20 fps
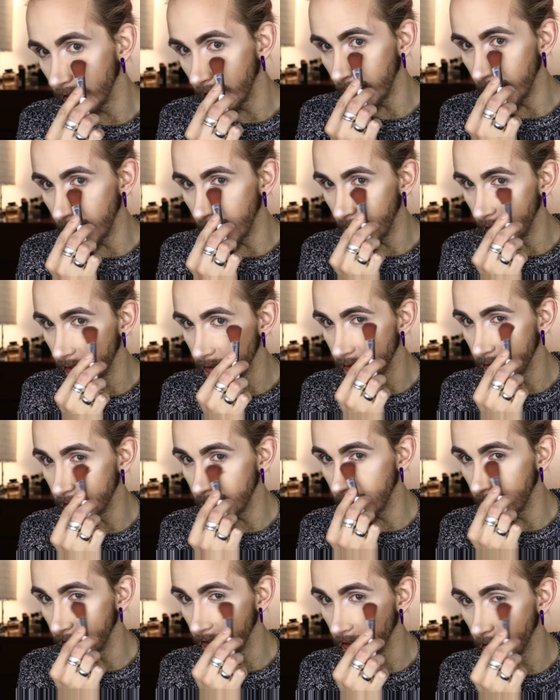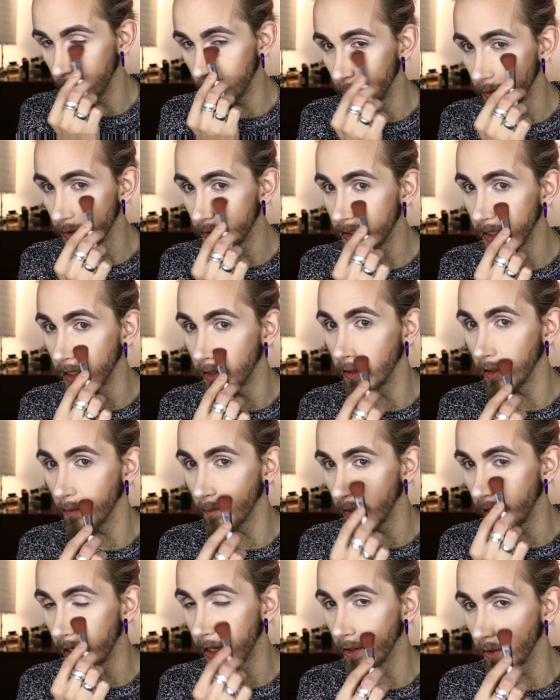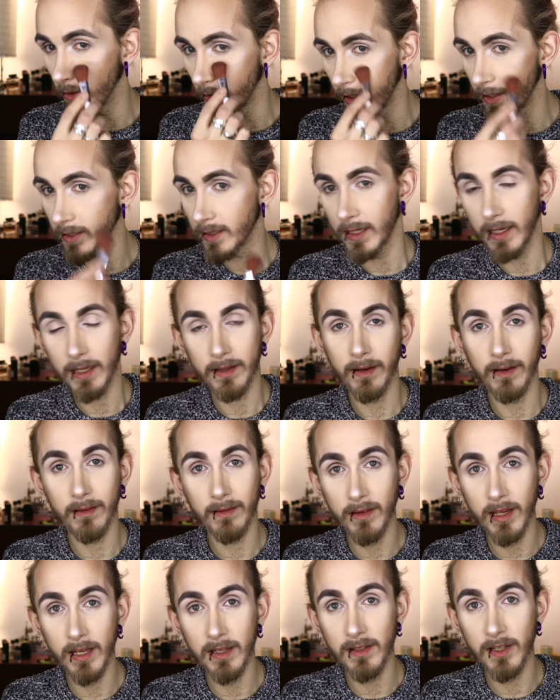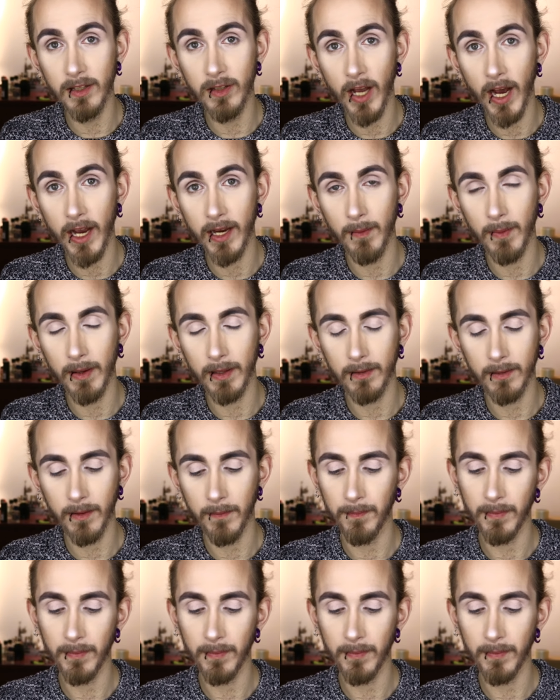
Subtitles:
Yes, indeed, and I'm just setting my under eyes a little teensy tiny bit.